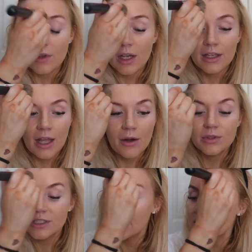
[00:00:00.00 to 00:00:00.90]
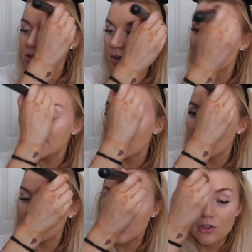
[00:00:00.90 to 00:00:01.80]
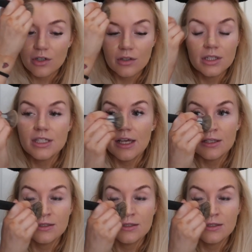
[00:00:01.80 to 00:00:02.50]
that would tend to break down on me during the day,